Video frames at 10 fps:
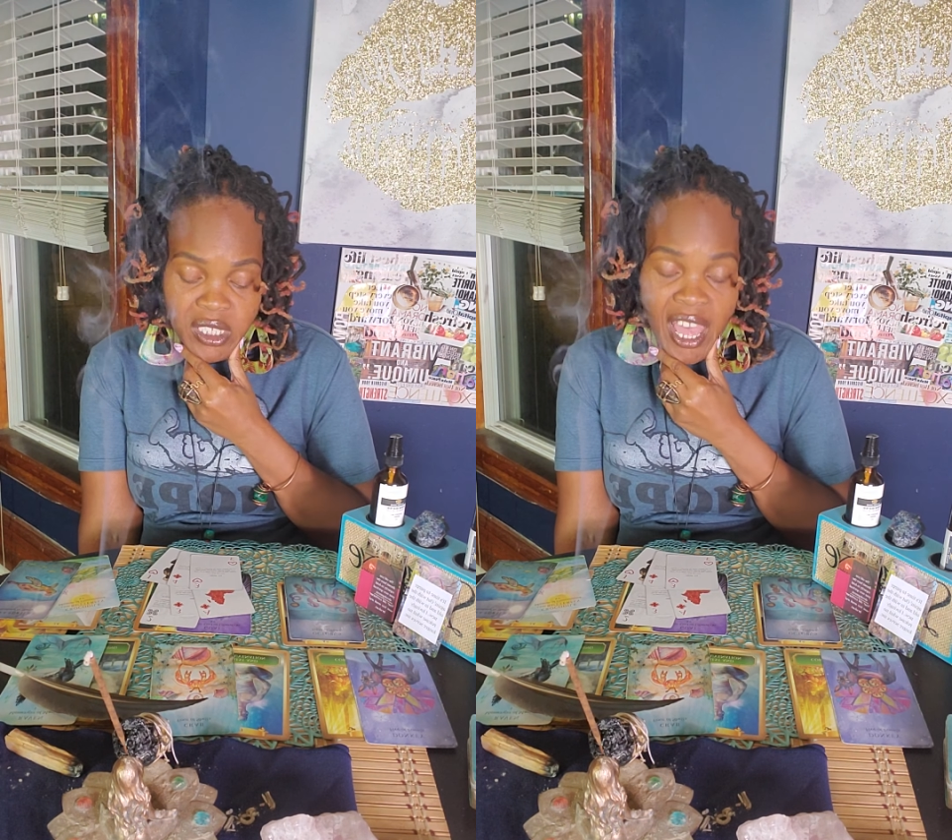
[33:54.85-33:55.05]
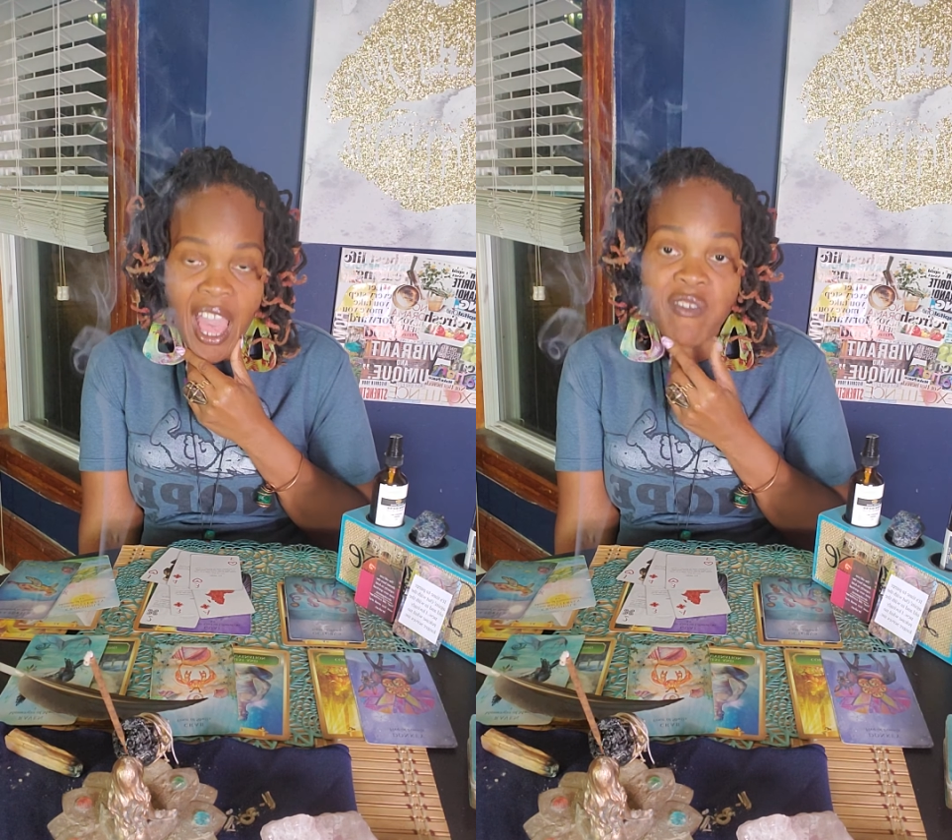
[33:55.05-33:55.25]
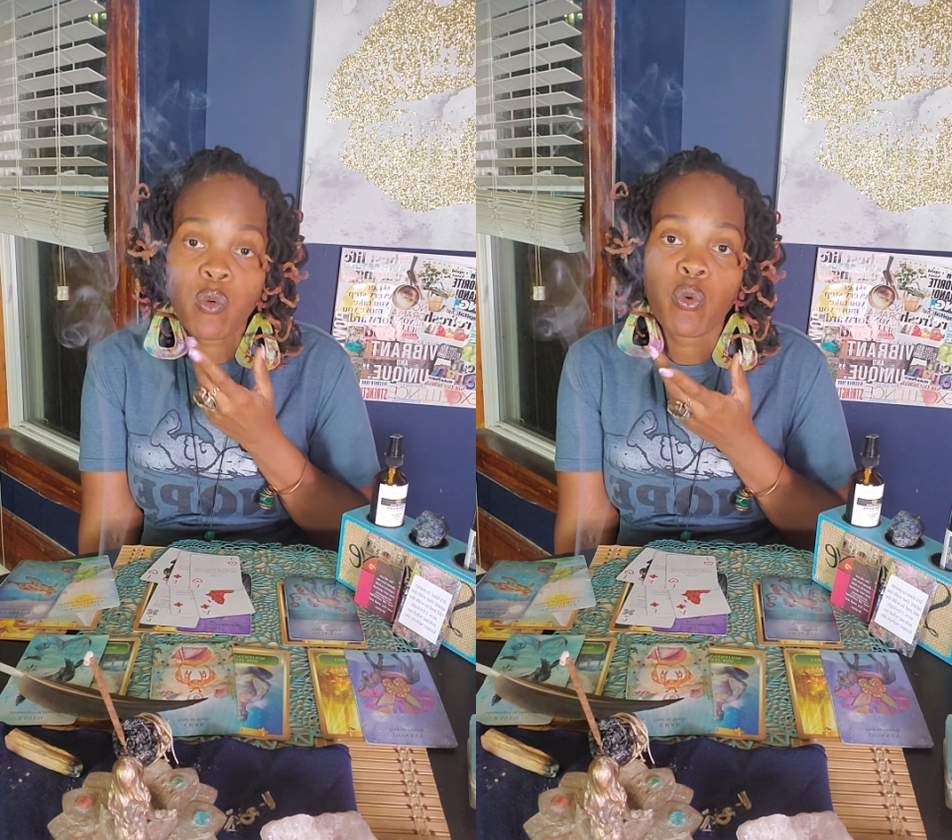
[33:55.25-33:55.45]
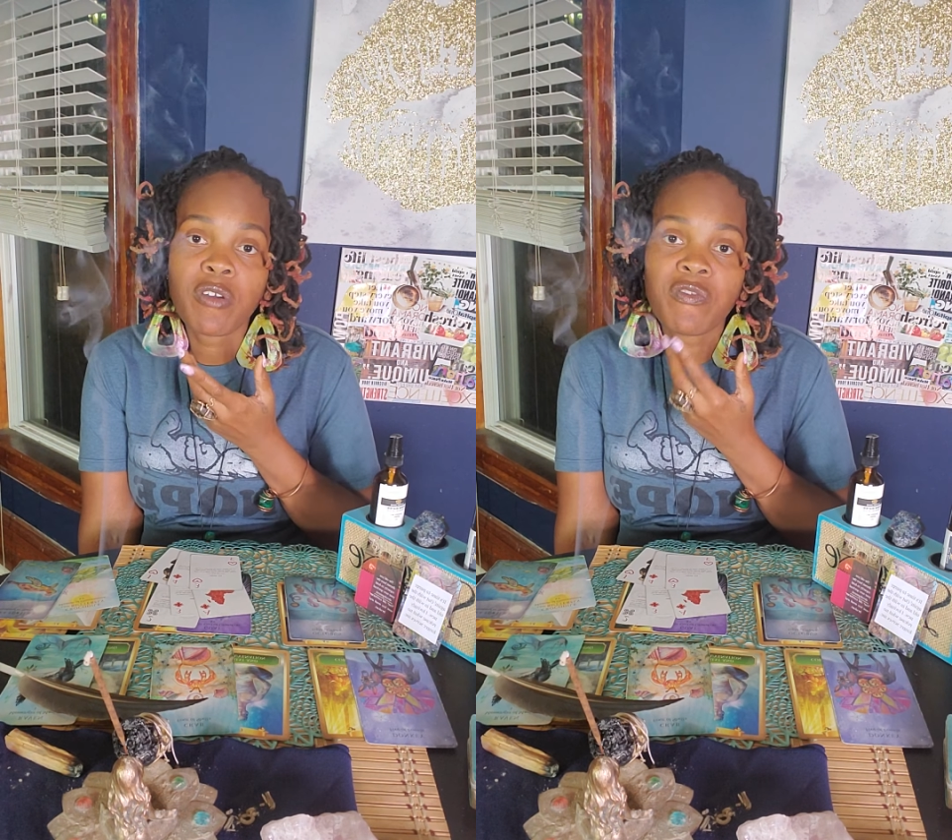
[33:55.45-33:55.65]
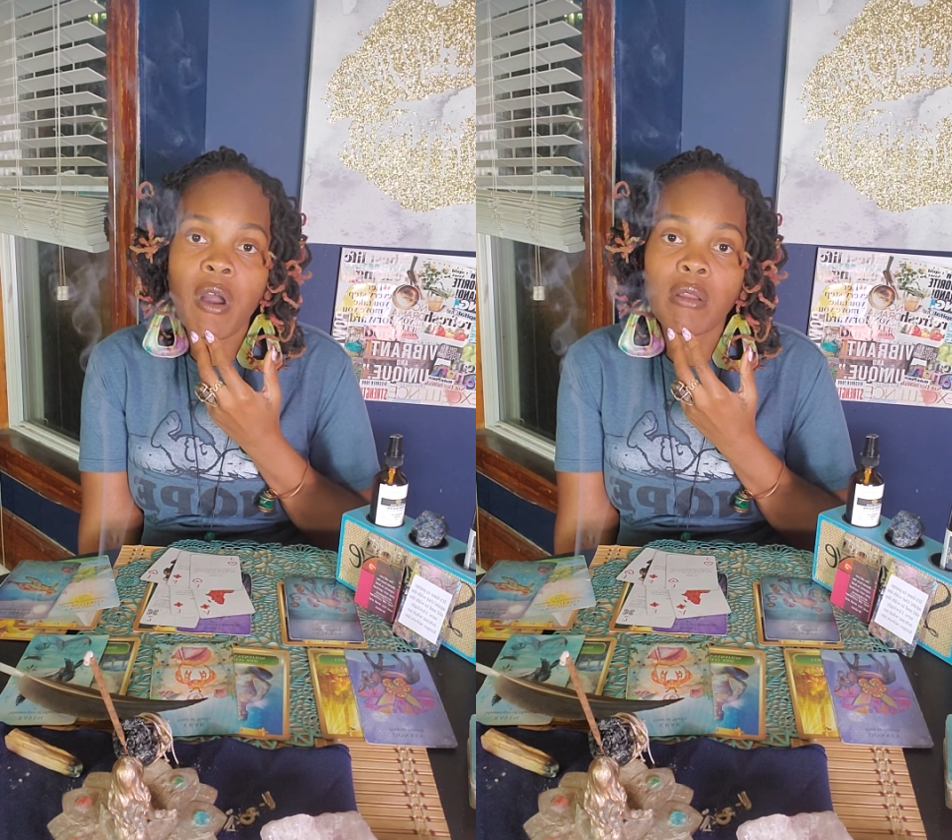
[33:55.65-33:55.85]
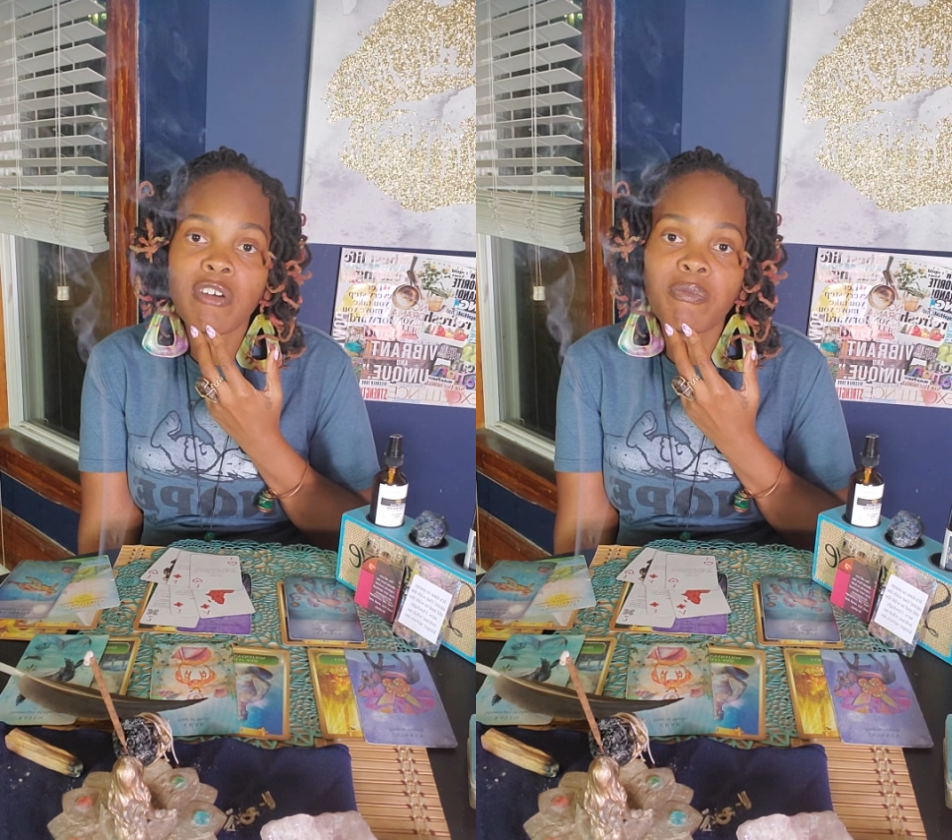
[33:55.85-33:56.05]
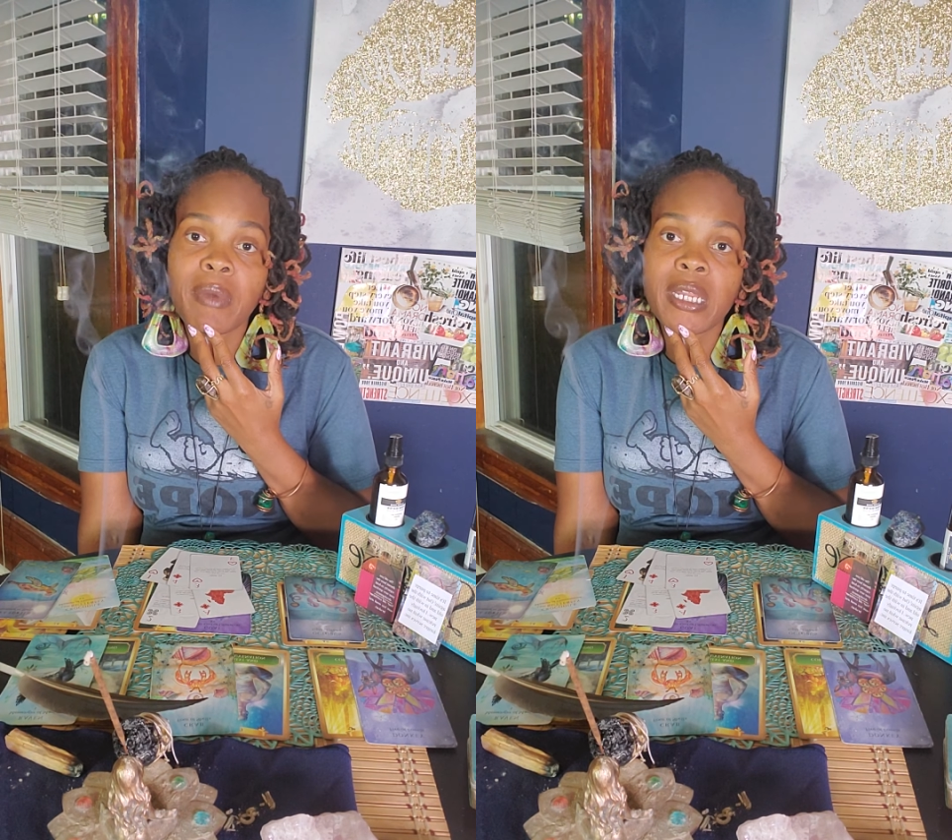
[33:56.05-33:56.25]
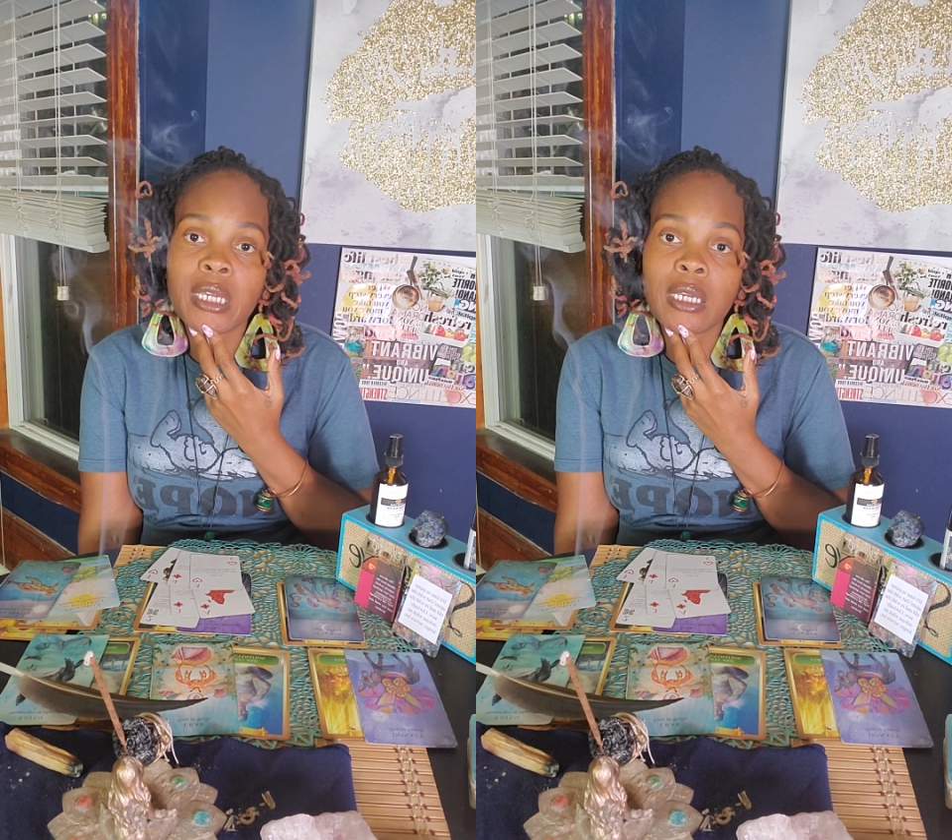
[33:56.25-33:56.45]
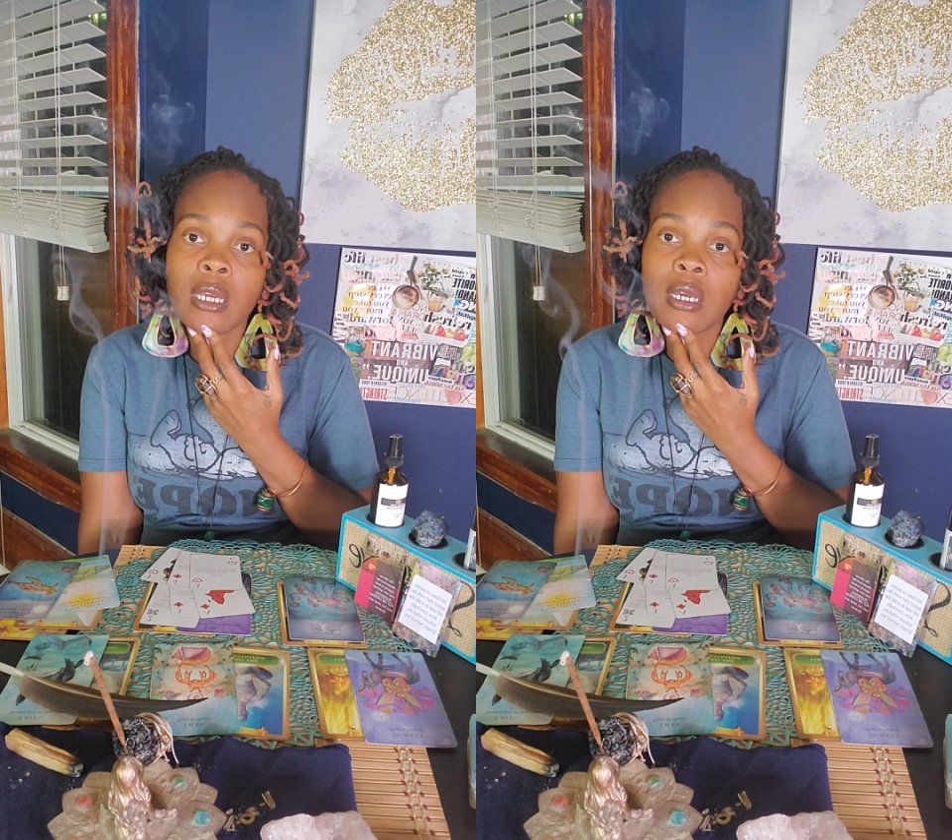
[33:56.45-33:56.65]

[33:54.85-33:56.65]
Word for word: to have a windfall of money,